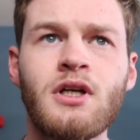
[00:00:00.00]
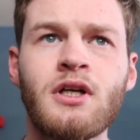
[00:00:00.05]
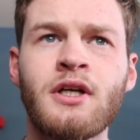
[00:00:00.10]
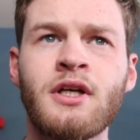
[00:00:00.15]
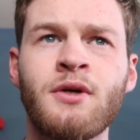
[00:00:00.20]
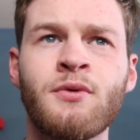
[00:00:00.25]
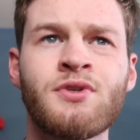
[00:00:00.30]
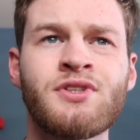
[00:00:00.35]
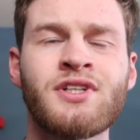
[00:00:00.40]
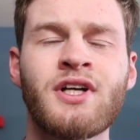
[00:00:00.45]

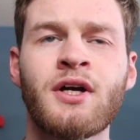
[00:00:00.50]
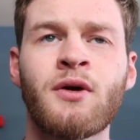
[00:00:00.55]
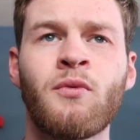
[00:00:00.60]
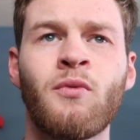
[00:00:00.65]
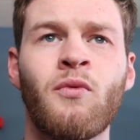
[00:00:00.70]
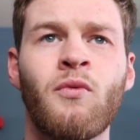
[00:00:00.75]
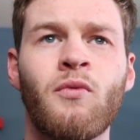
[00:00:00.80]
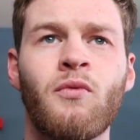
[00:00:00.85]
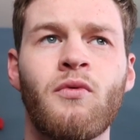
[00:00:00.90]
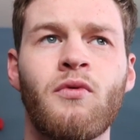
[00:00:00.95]
he was like
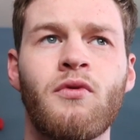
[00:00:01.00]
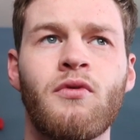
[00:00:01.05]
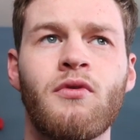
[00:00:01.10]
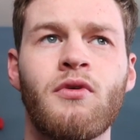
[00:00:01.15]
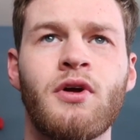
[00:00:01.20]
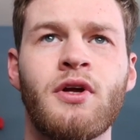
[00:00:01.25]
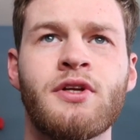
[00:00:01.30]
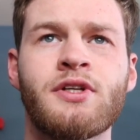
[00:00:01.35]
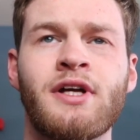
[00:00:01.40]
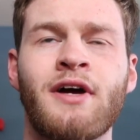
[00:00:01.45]

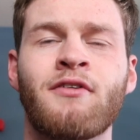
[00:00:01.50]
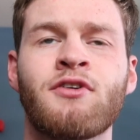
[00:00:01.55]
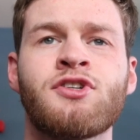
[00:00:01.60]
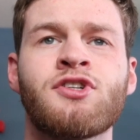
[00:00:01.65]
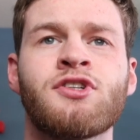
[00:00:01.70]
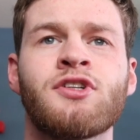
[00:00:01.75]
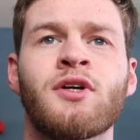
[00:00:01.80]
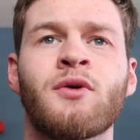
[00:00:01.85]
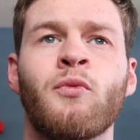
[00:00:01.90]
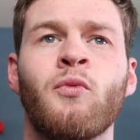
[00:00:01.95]
his average
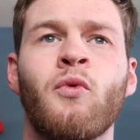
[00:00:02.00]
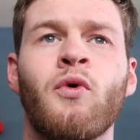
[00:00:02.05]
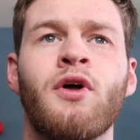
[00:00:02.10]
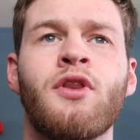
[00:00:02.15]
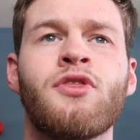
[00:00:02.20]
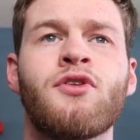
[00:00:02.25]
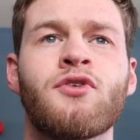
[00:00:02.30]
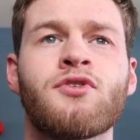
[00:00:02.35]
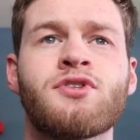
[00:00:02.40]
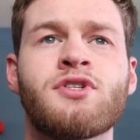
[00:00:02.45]
is like
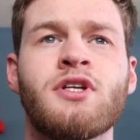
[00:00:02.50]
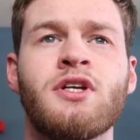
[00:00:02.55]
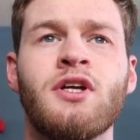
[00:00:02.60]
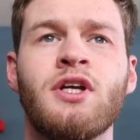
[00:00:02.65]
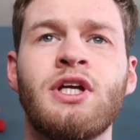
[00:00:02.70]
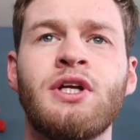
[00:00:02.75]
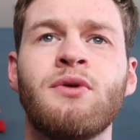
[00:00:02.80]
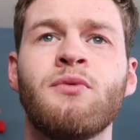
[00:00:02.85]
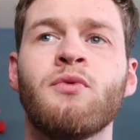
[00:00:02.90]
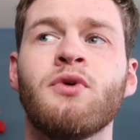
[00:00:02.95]

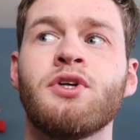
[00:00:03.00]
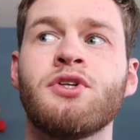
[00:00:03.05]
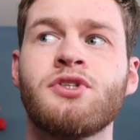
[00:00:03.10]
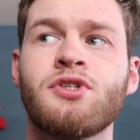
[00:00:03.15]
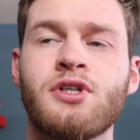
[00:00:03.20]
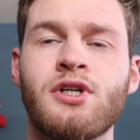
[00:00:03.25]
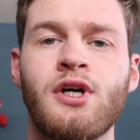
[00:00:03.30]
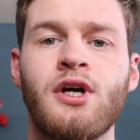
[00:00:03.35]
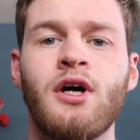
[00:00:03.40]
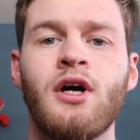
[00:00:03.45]
113,
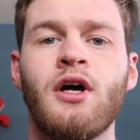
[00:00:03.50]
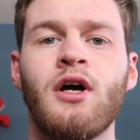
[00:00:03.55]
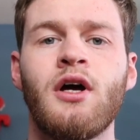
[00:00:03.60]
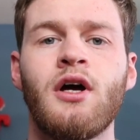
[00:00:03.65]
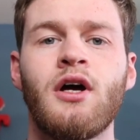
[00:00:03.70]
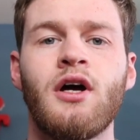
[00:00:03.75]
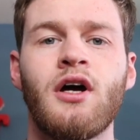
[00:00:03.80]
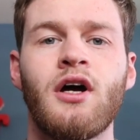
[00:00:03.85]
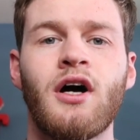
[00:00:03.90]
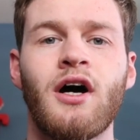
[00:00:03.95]
which
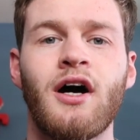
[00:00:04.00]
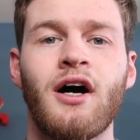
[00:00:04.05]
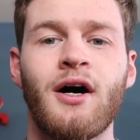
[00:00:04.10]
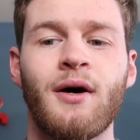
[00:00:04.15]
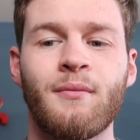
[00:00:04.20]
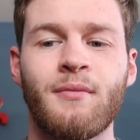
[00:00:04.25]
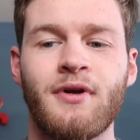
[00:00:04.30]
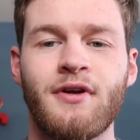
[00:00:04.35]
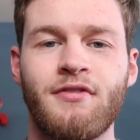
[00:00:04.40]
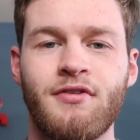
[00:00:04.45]

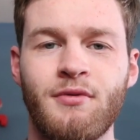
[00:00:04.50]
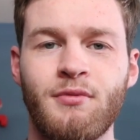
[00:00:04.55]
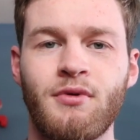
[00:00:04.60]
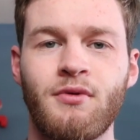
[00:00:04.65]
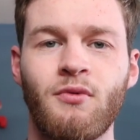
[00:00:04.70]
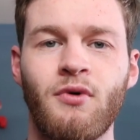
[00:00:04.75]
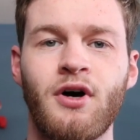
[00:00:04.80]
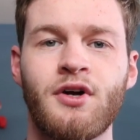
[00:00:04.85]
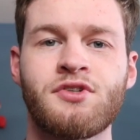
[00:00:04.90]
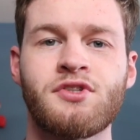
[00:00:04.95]
um, if you've
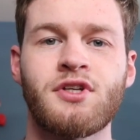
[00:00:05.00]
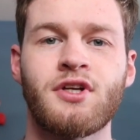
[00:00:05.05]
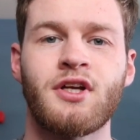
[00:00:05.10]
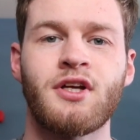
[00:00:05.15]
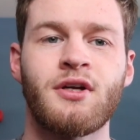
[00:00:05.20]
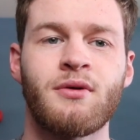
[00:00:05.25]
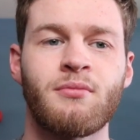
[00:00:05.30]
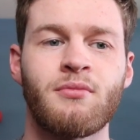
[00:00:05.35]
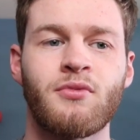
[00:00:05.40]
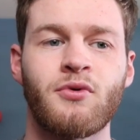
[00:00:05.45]
been watching
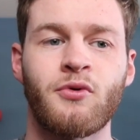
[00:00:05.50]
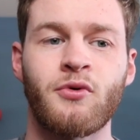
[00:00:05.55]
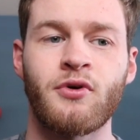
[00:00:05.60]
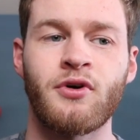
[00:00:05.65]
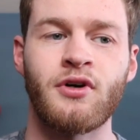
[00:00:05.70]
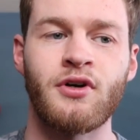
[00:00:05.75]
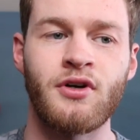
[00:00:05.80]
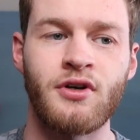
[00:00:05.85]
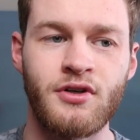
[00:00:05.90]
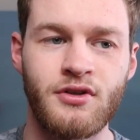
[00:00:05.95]
him
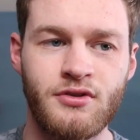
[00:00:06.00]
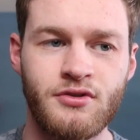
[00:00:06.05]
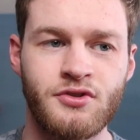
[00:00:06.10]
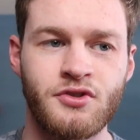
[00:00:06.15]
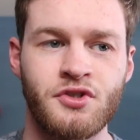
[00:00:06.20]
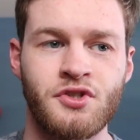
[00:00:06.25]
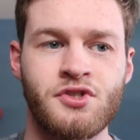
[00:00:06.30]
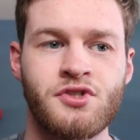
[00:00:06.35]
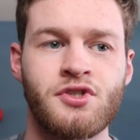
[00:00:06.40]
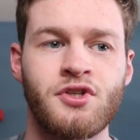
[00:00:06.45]
or
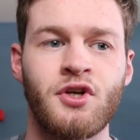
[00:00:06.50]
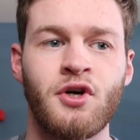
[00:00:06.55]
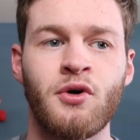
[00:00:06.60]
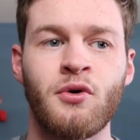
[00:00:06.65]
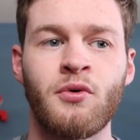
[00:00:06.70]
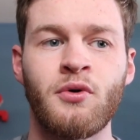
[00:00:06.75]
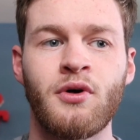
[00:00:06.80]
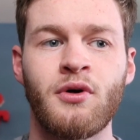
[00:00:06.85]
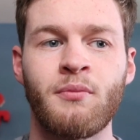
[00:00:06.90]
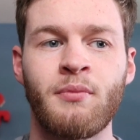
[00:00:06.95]
just
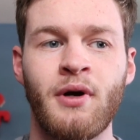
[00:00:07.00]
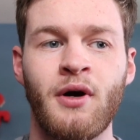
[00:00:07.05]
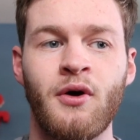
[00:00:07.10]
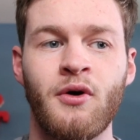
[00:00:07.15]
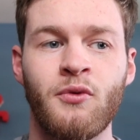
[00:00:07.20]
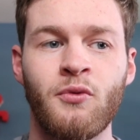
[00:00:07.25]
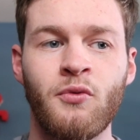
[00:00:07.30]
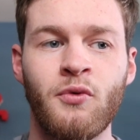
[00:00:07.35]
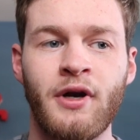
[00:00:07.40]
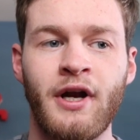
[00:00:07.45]
know
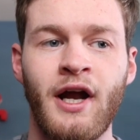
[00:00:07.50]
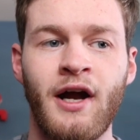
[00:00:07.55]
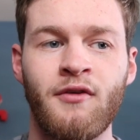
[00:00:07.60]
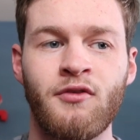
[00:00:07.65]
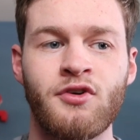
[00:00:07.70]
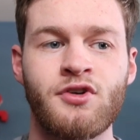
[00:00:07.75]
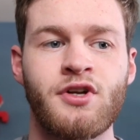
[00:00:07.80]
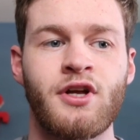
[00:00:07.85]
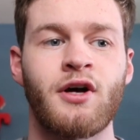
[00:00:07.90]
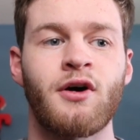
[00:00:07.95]
about what
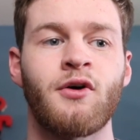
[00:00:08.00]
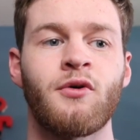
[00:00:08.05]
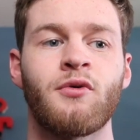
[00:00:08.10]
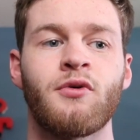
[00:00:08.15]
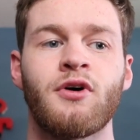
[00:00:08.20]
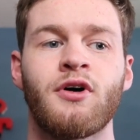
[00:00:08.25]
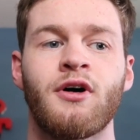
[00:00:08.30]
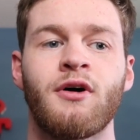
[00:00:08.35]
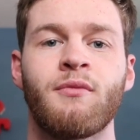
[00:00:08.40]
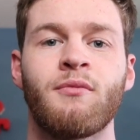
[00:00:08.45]
average how
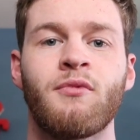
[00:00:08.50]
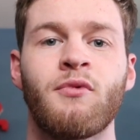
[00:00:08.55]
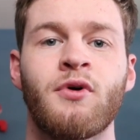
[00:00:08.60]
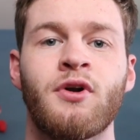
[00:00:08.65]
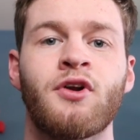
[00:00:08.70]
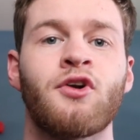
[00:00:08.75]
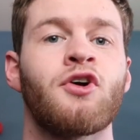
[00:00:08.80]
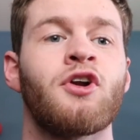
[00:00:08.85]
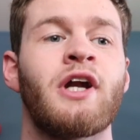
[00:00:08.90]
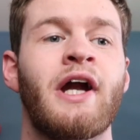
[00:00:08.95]
um,
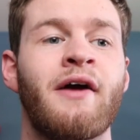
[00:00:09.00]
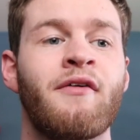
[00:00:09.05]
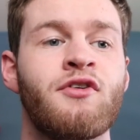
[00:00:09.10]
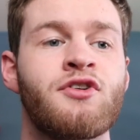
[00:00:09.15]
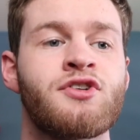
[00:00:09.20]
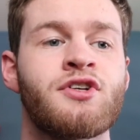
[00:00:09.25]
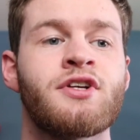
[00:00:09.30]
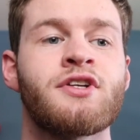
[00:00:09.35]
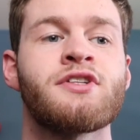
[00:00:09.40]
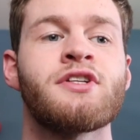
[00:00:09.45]
what a good
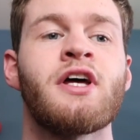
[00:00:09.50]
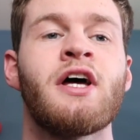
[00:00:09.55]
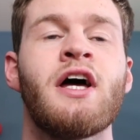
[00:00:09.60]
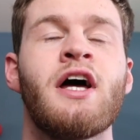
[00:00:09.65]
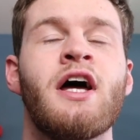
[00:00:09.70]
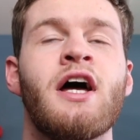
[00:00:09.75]
average is